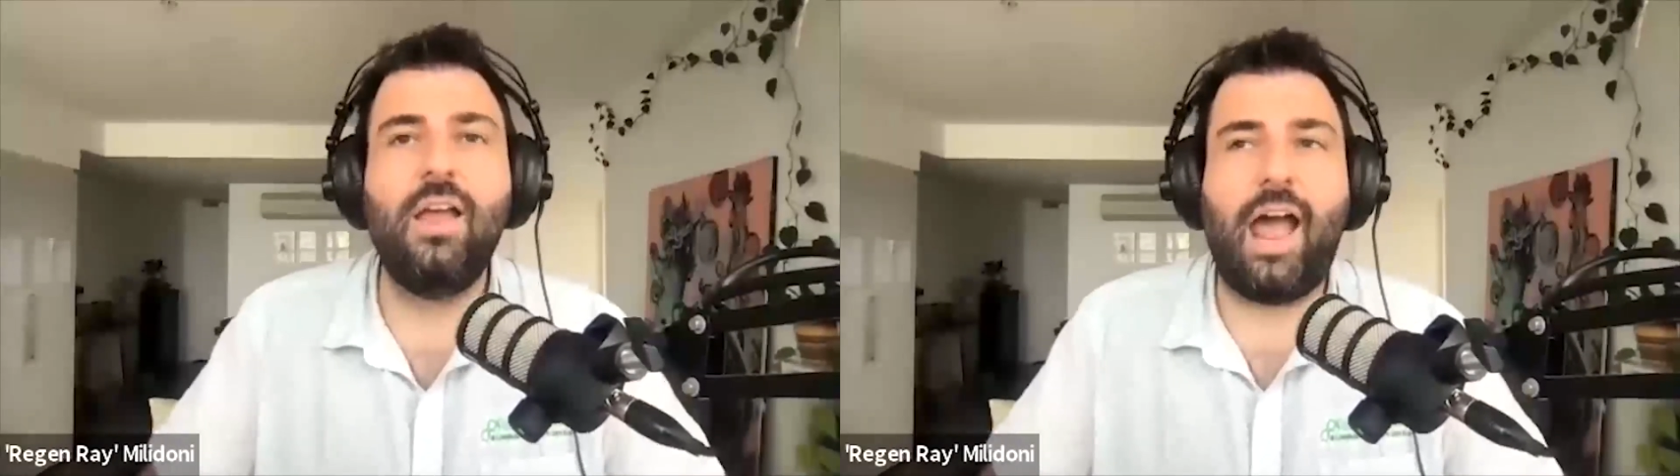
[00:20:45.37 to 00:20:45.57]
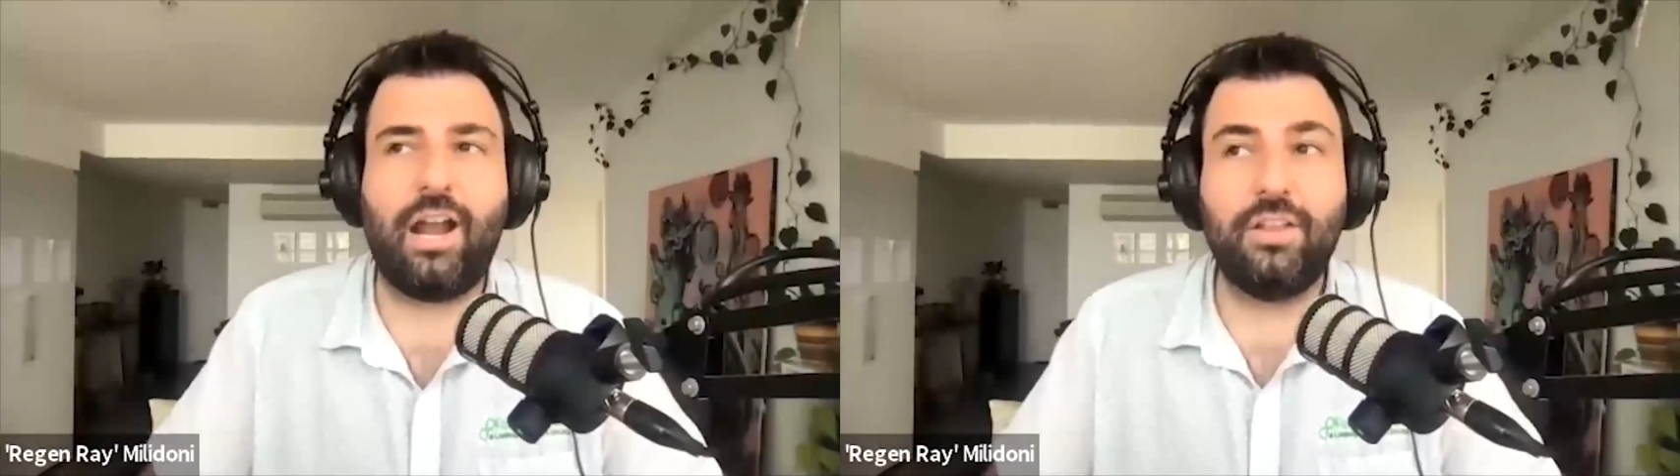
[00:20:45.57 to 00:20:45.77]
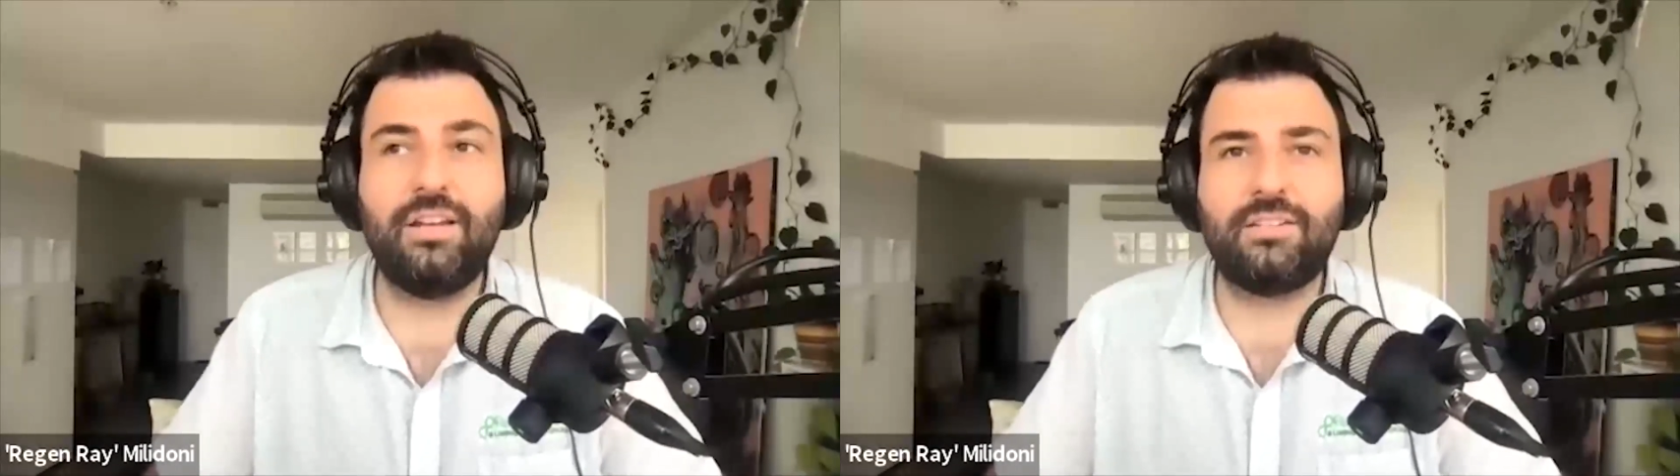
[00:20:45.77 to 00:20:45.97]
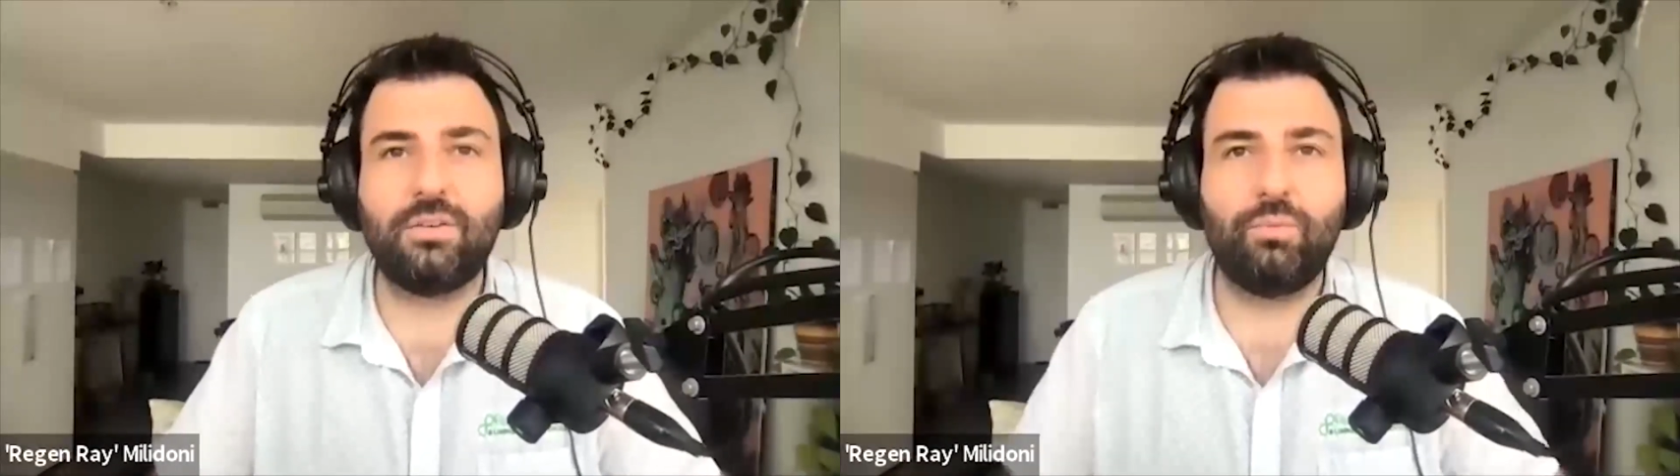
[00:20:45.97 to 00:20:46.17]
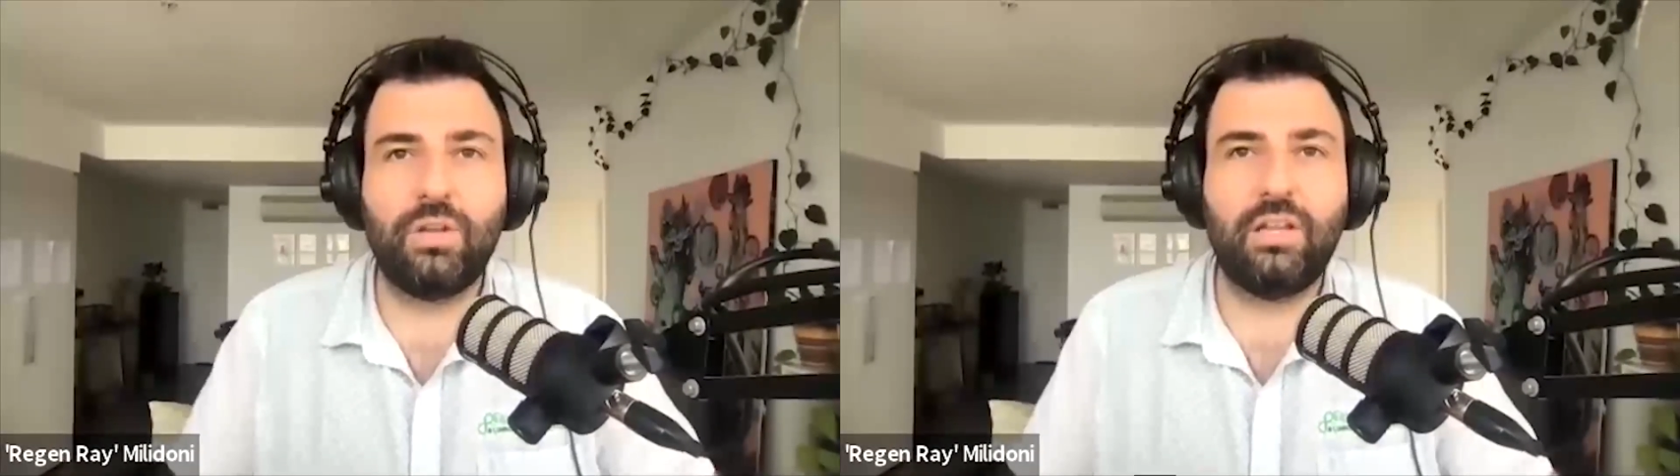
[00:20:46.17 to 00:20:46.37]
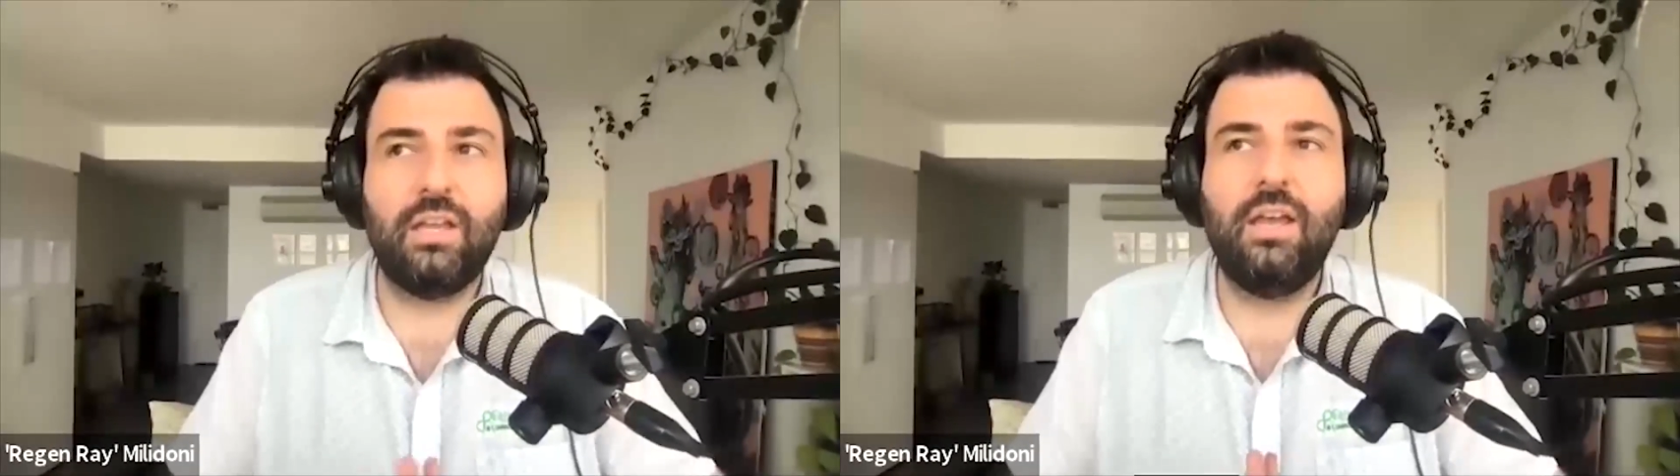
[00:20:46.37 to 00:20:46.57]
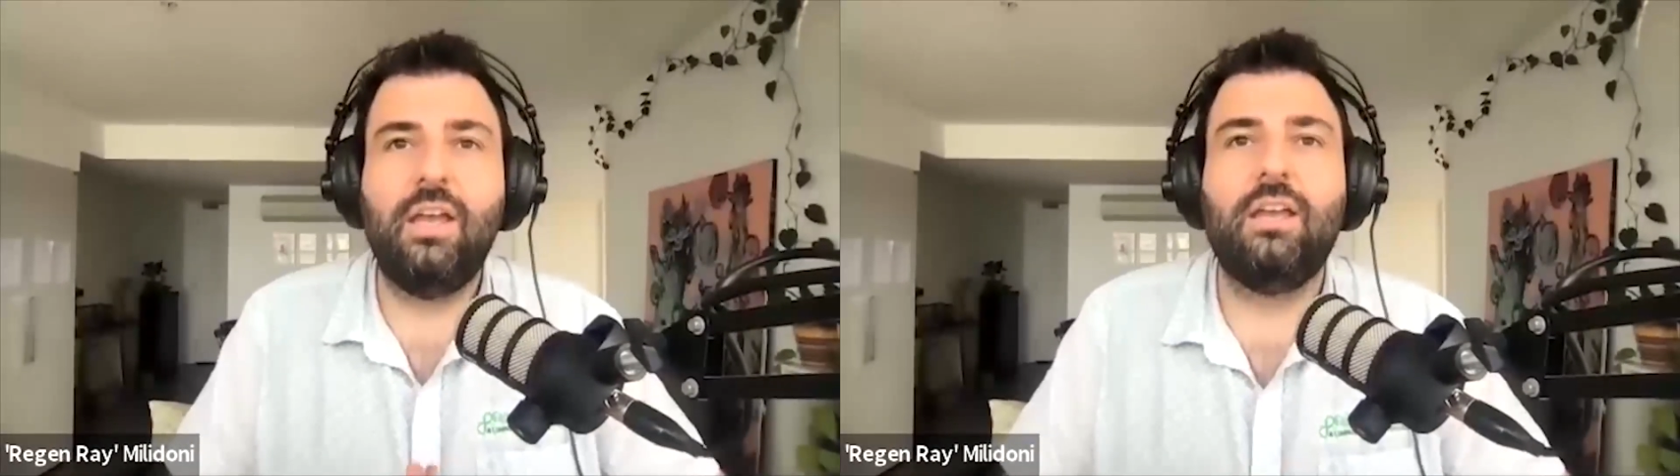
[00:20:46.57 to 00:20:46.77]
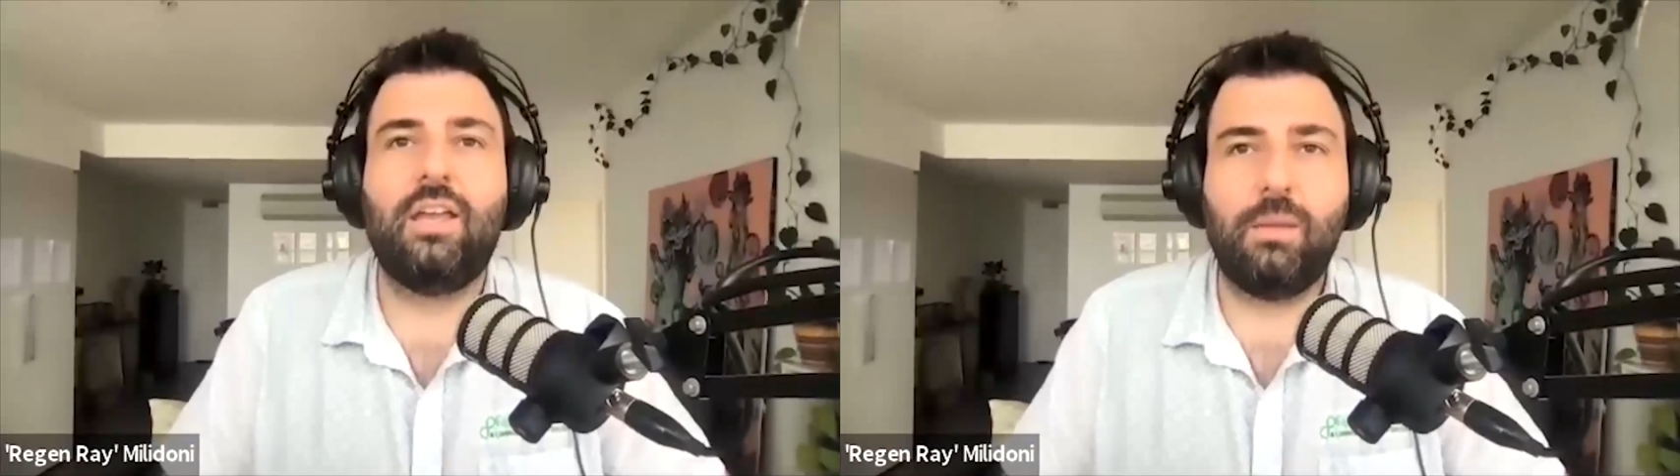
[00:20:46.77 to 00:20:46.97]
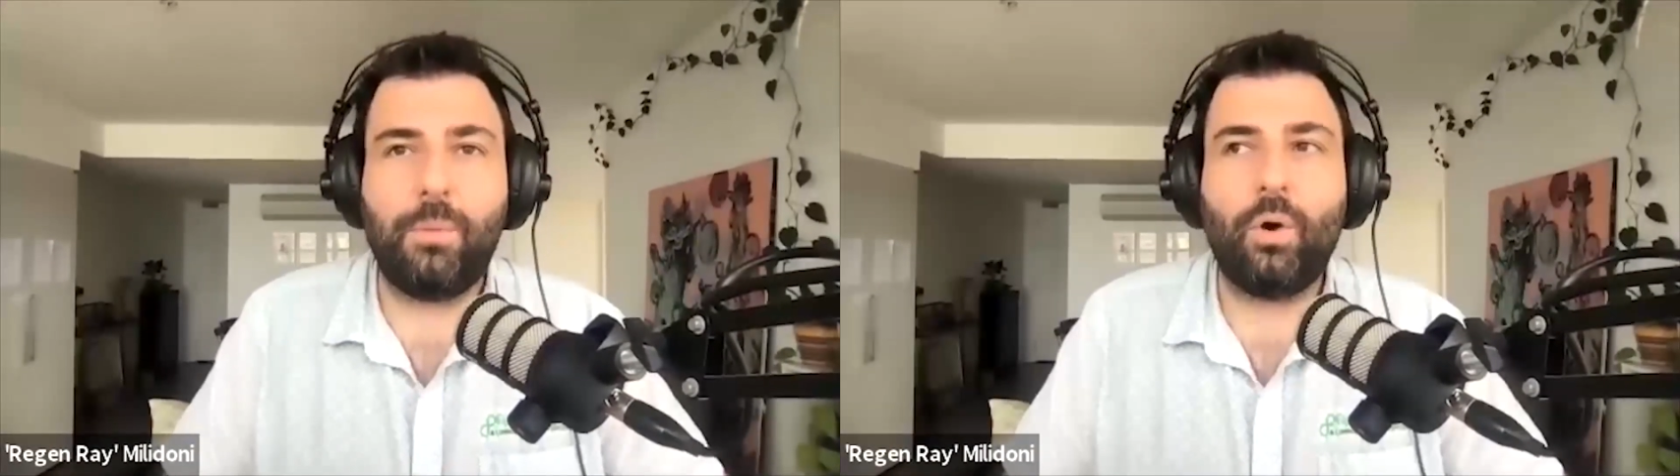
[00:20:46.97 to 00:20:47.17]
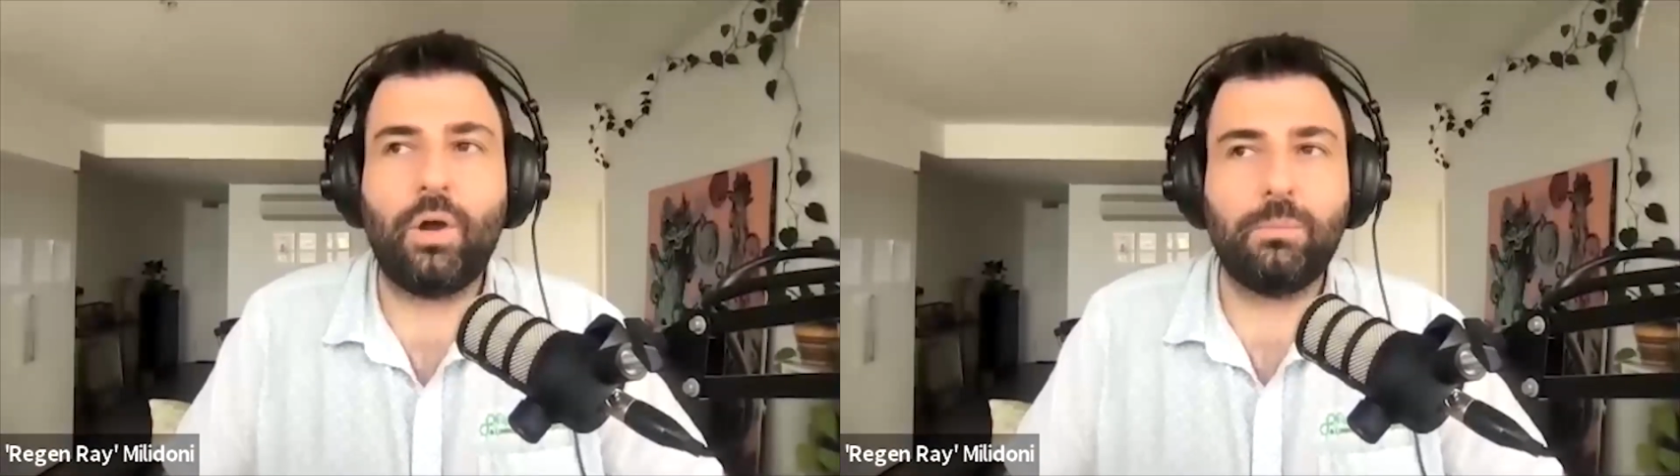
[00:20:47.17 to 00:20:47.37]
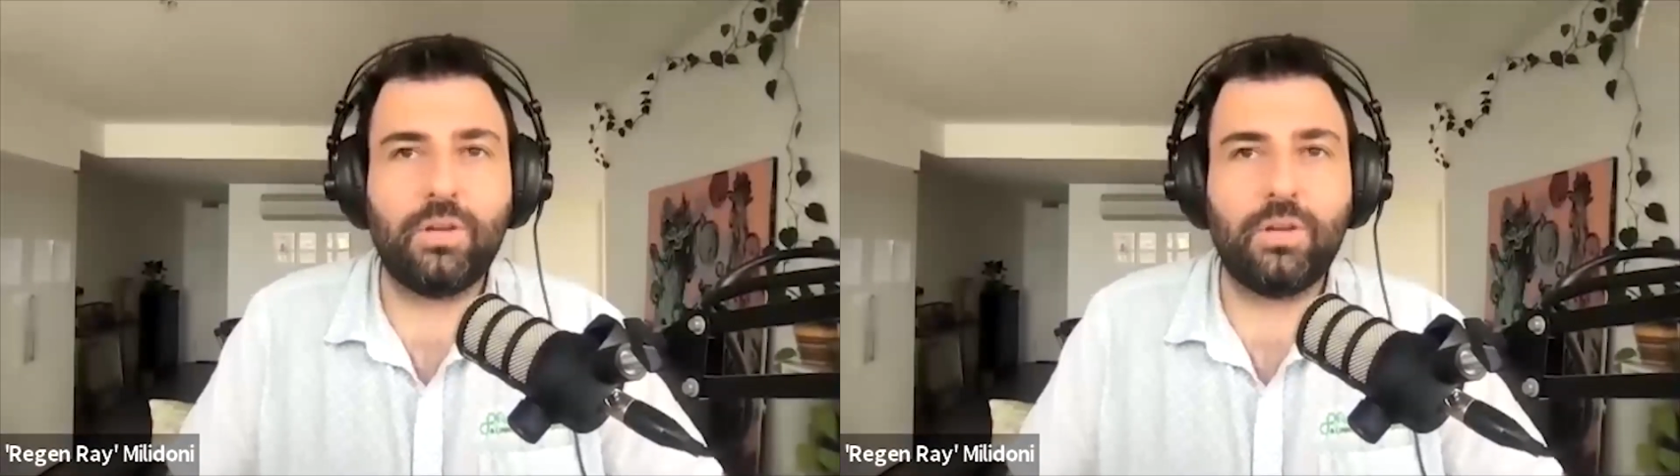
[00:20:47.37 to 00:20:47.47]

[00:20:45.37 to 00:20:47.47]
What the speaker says: And I think that's a really key point,